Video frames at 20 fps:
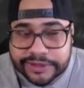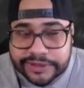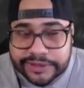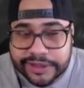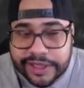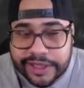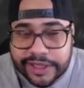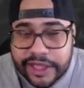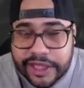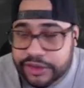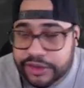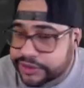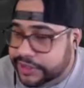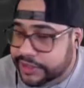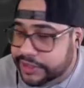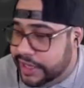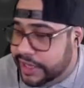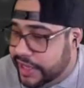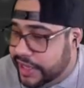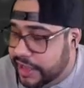Can you
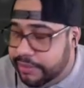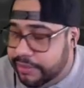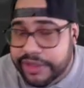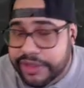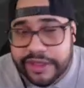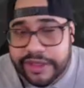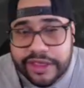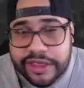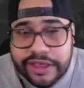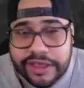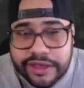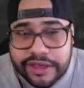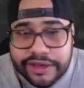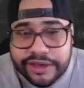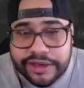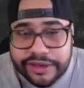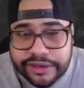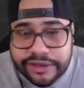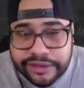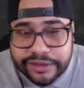say game of the
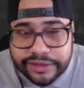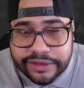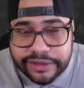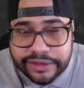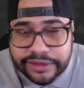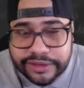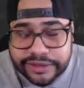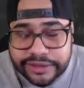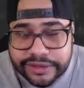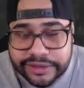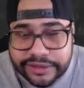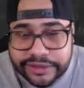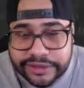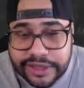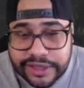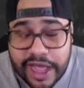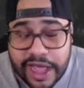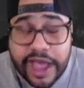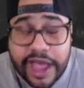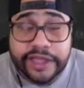year?
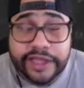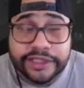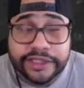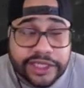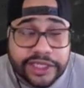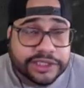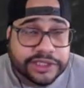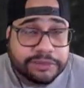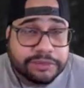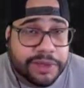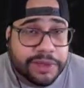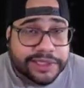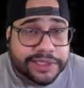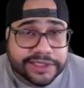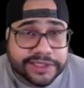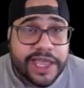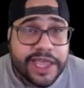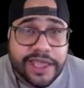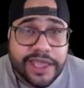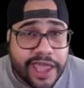I just might
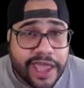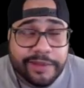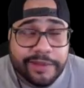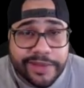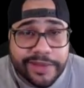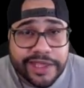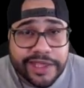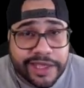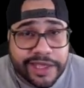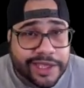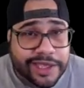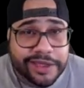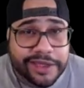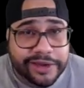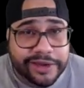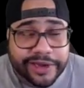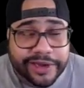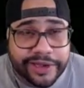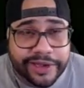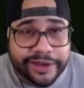say game of the
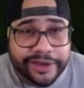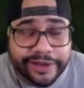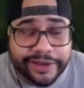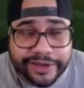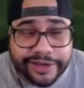year here.